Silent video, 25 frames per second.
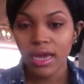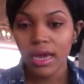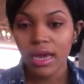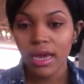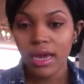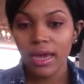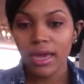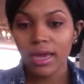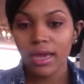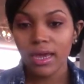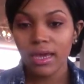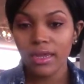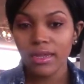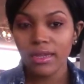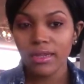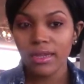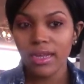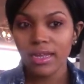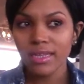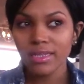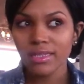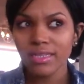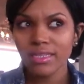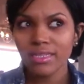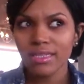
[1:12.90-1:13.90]
And
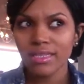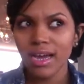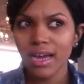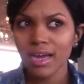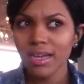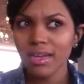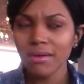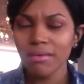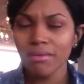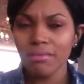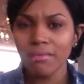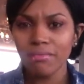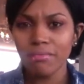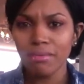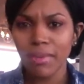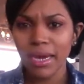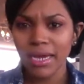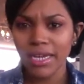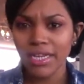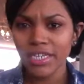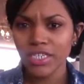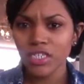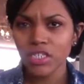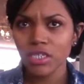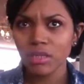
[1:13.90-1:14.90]
that's kind of
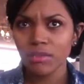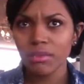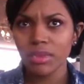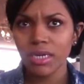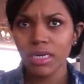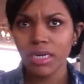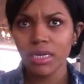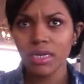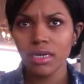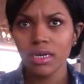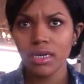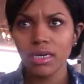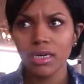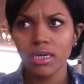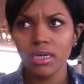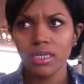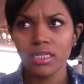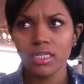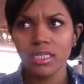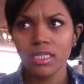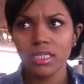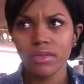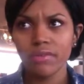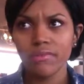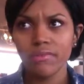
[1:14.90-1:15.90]
major
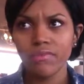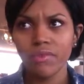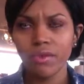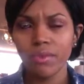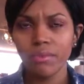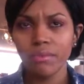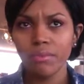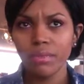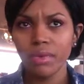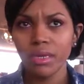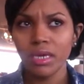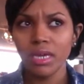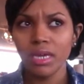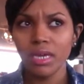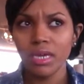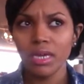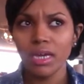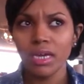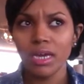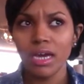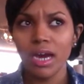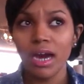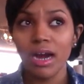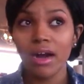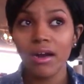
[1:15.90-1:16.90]
because for
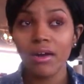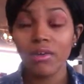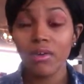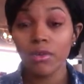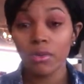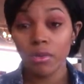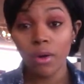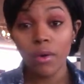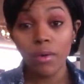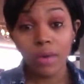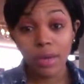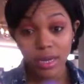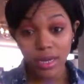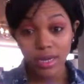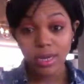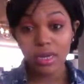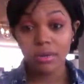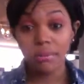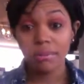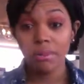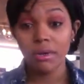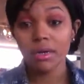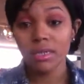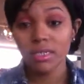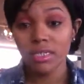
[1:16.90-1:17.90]
me growing
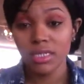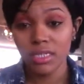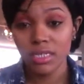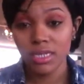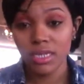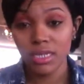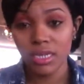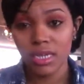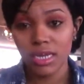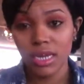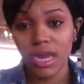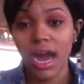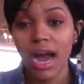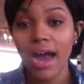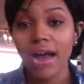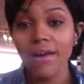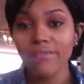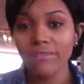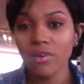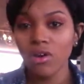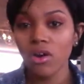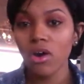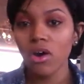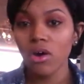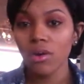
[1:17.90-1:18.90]
up personally,
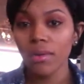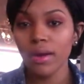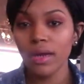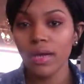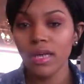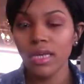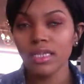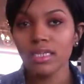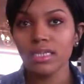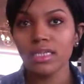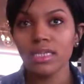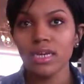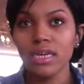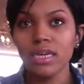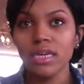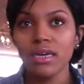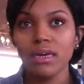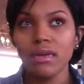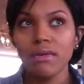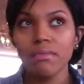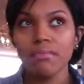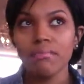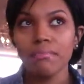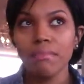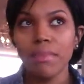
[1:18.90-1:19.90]
I've always
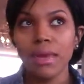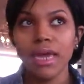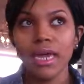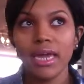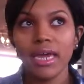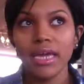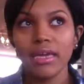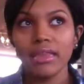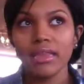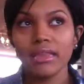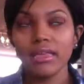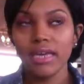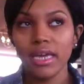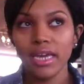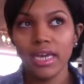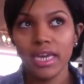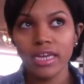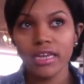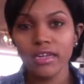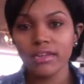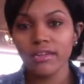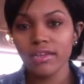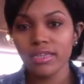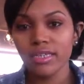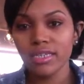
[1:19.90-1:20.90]
made the
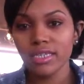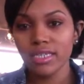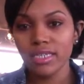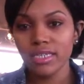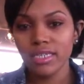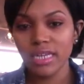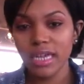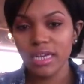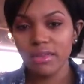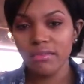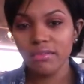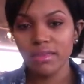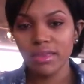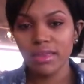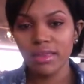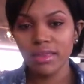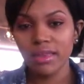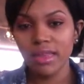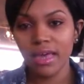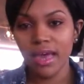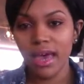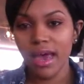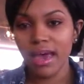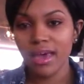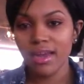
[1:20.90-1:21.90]
ignorant statement
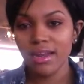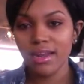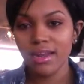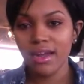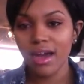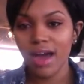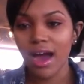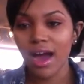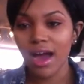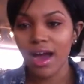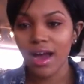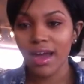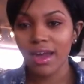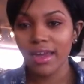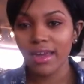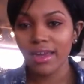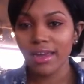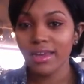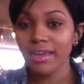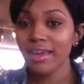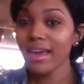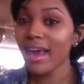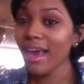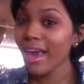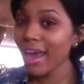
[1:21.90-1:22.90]
that I
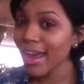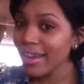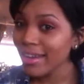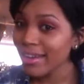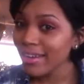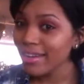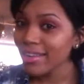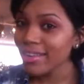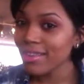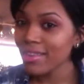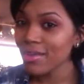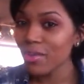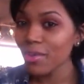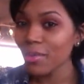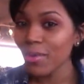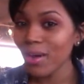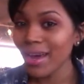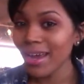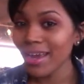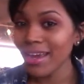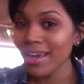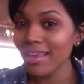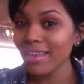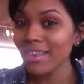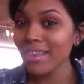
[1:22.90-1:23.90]
hated the
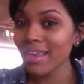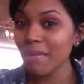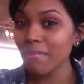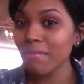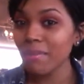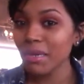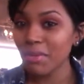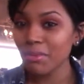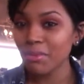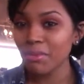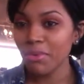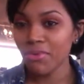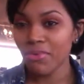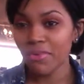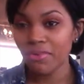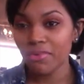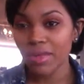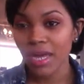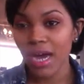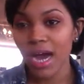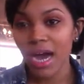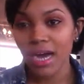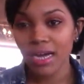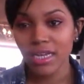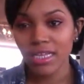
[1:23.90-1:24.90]
way that people from
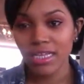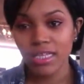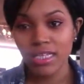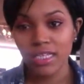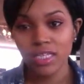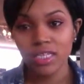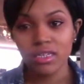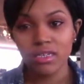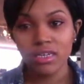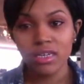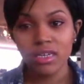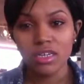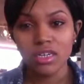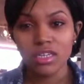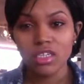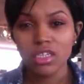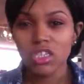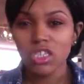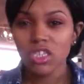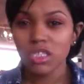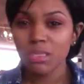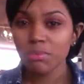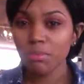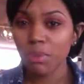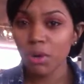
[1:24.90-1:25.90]
the island
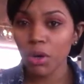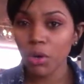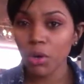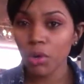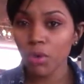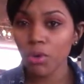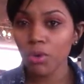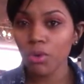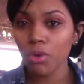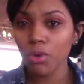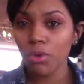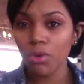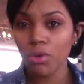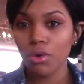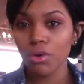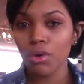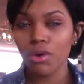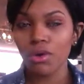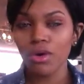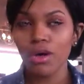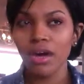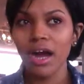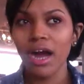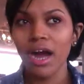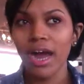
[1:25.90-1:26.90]
spoke,
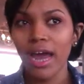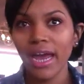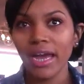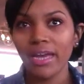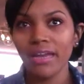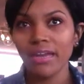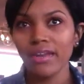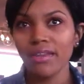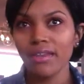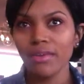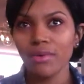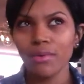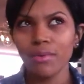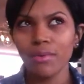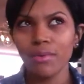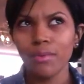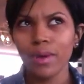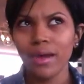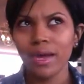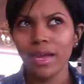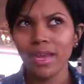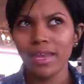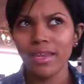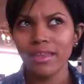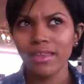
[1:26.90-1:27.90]
or I hated the
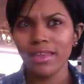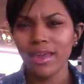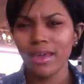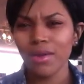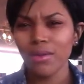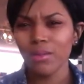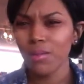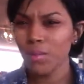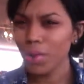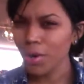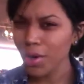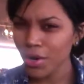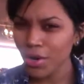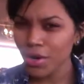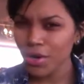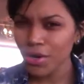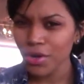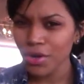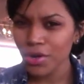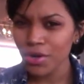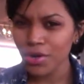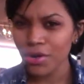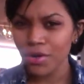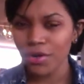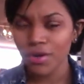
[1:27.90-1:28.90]
way they
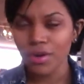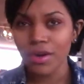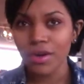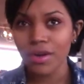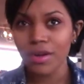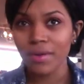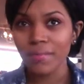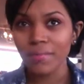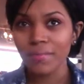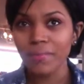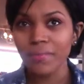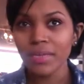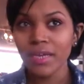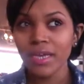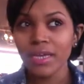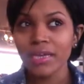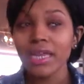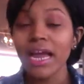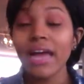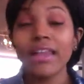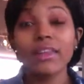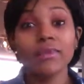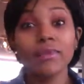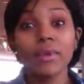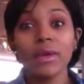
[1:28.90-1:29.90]
were, or
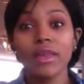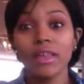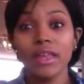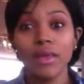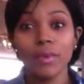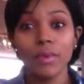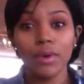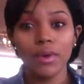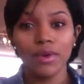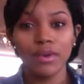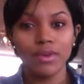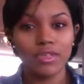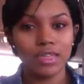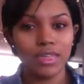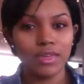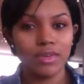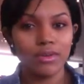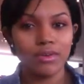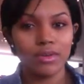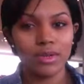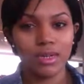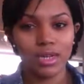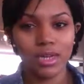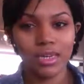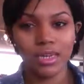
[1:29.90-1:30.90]
not the way they were, because I don't
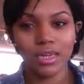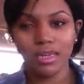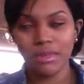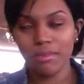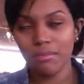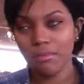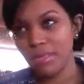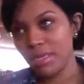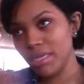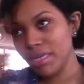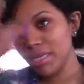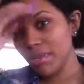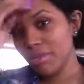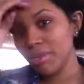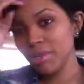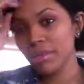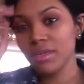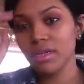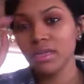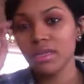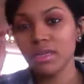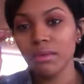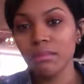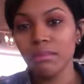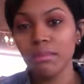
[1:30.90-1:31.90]
want to like get beat up or
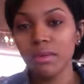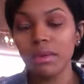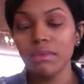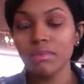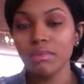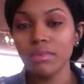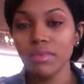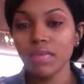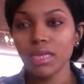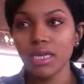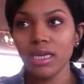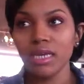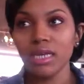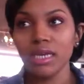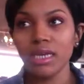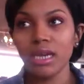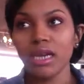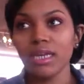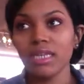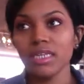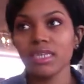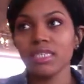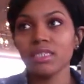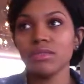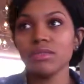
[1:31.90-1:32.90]
nothing, but I'm saying like I
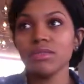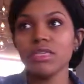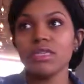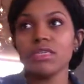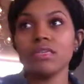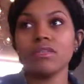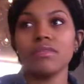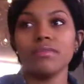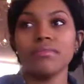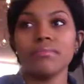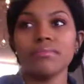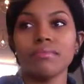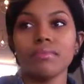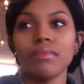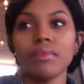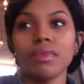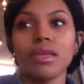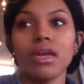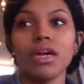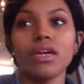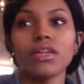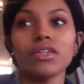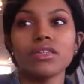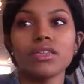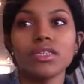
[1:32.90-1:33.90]
just didn't
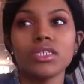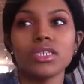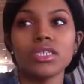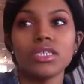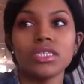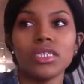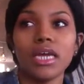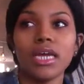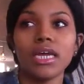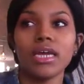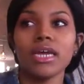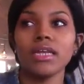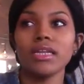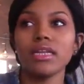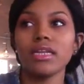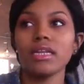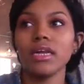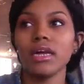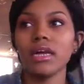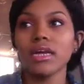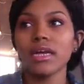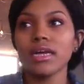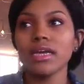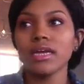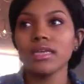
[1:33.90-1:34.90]
understand it,
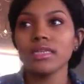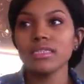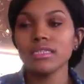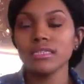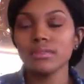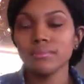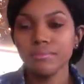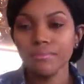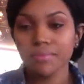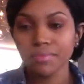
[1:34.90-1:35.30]
I guess.